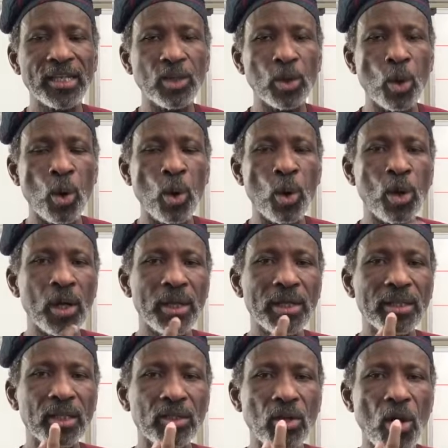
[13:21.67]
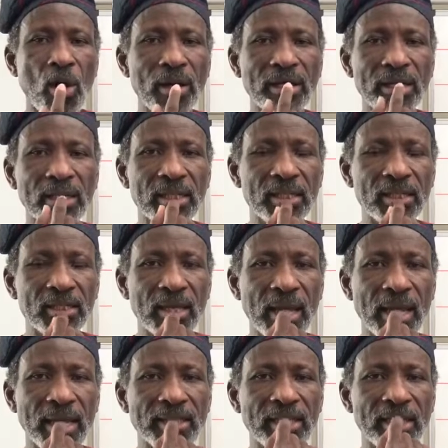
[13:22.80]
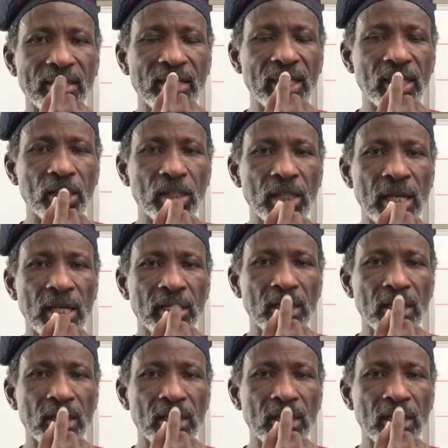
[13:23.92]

Your tongue is hitting the